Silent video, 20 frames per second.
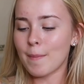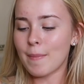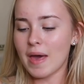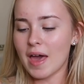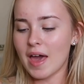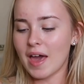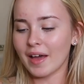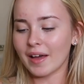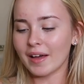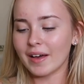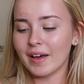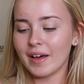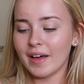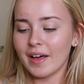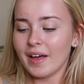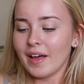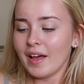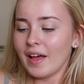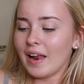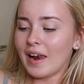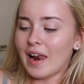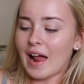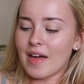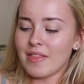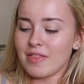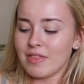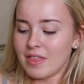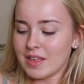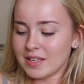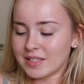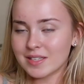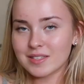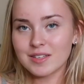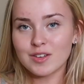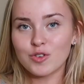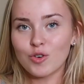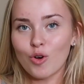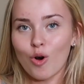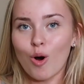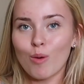a pig like this
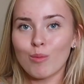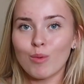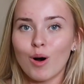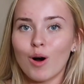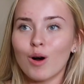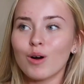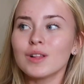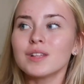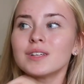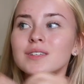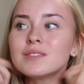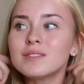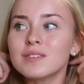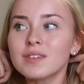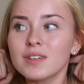isn't normal